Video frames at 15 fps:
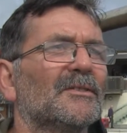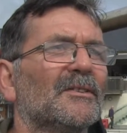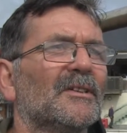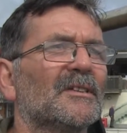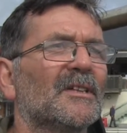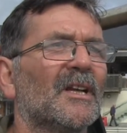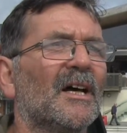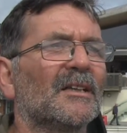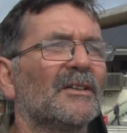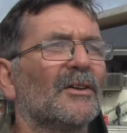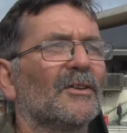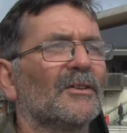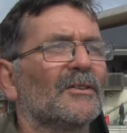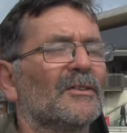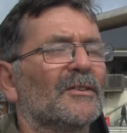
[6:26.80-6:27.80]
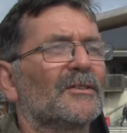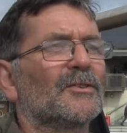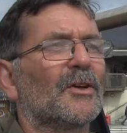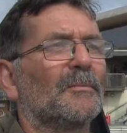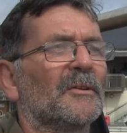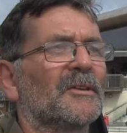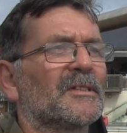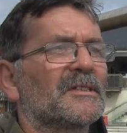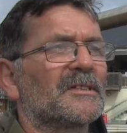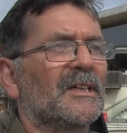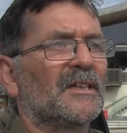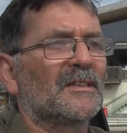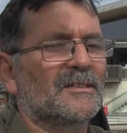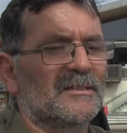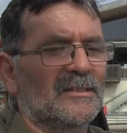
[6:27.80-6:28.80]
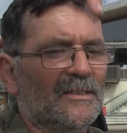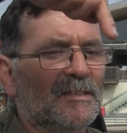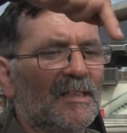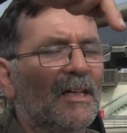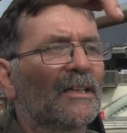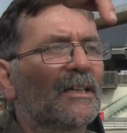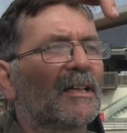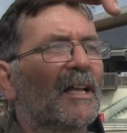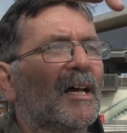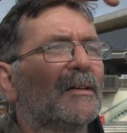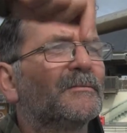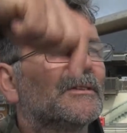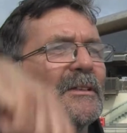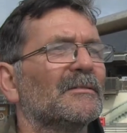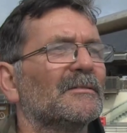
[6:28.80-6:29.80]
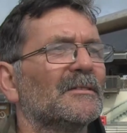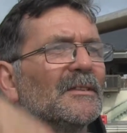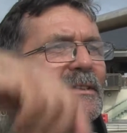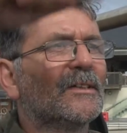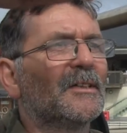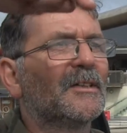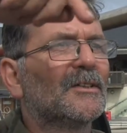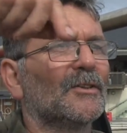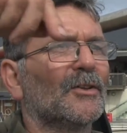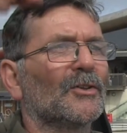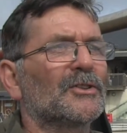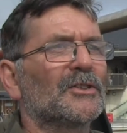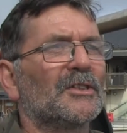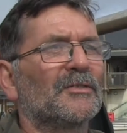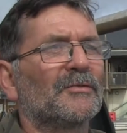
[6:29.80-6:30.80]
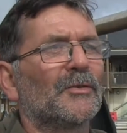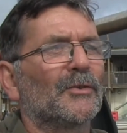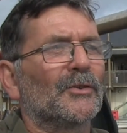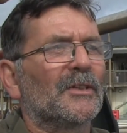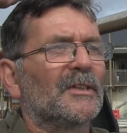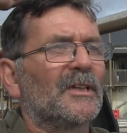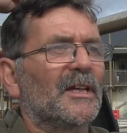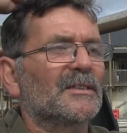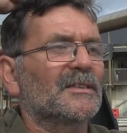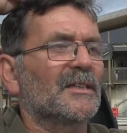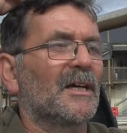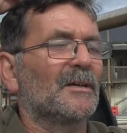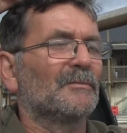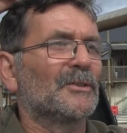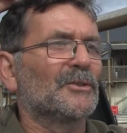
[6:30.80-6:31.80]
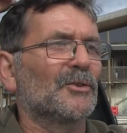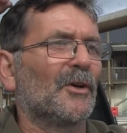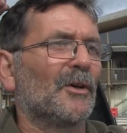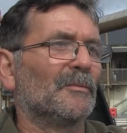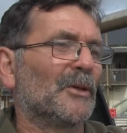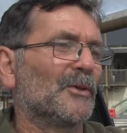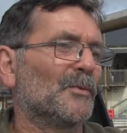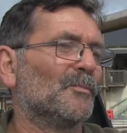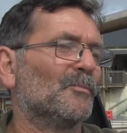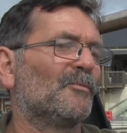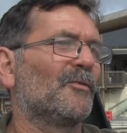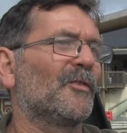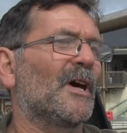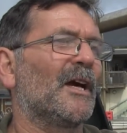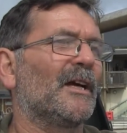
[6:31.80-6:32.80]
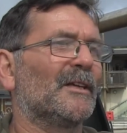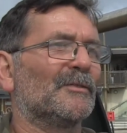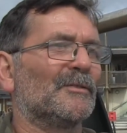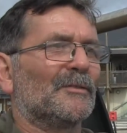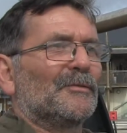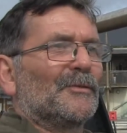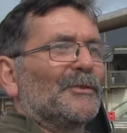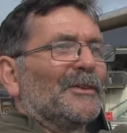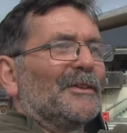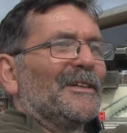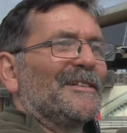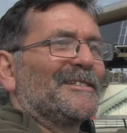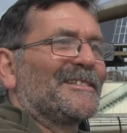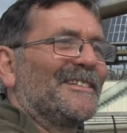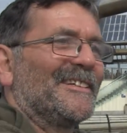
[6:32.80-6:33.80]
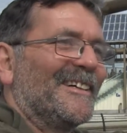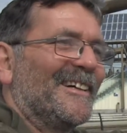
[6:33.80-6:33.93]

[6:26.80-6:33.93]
So this lad got onto the top of the stairs and decided to climb down. Lost his foot, and the next time we saw him, he come flying out the front of this.